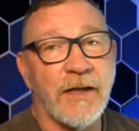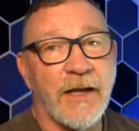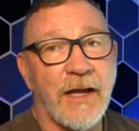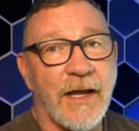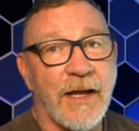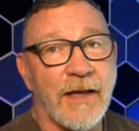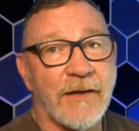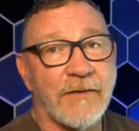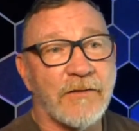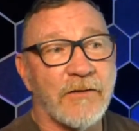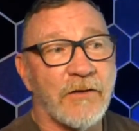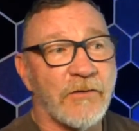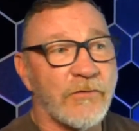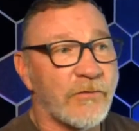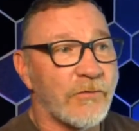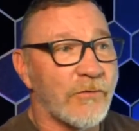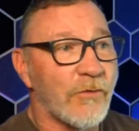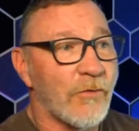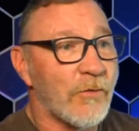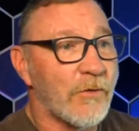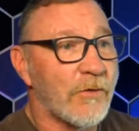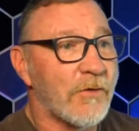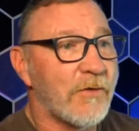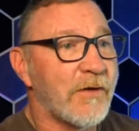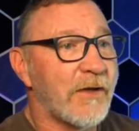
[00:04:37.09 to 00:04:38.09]
at the
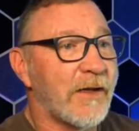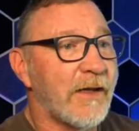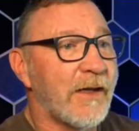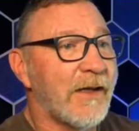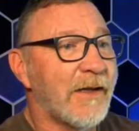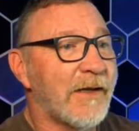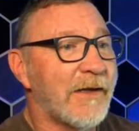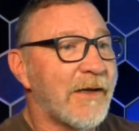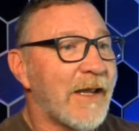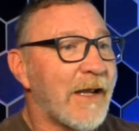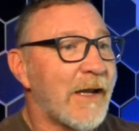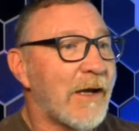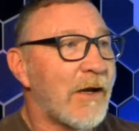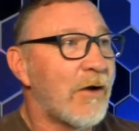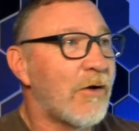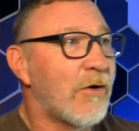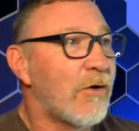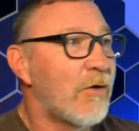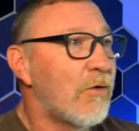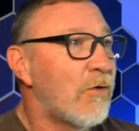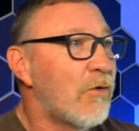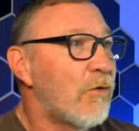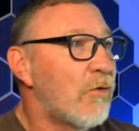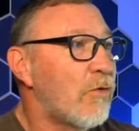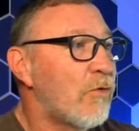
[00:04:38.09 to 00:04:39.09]
sword and
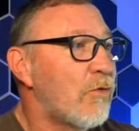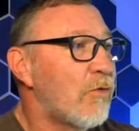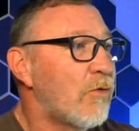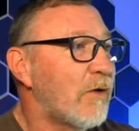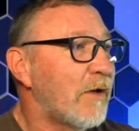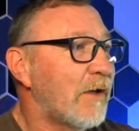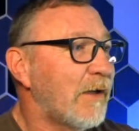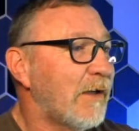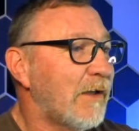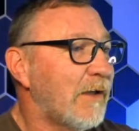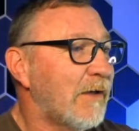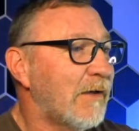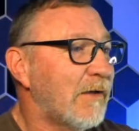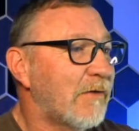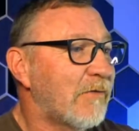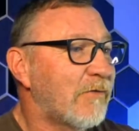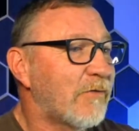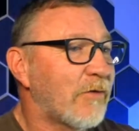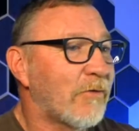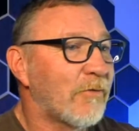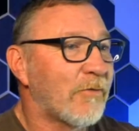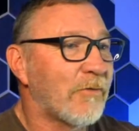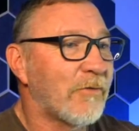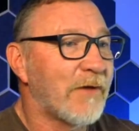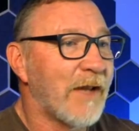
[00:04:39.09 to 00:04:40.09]
how it
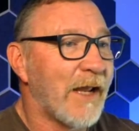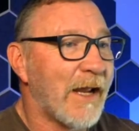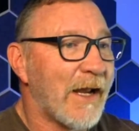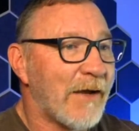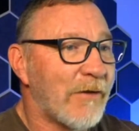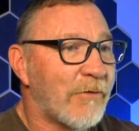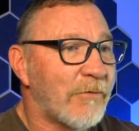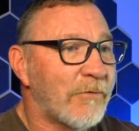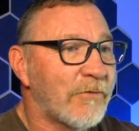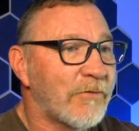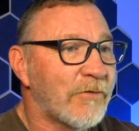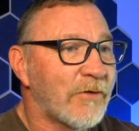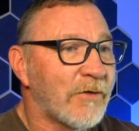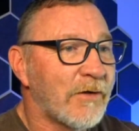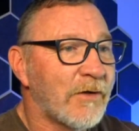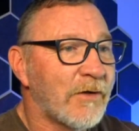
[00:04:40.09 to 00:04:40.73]
turned out.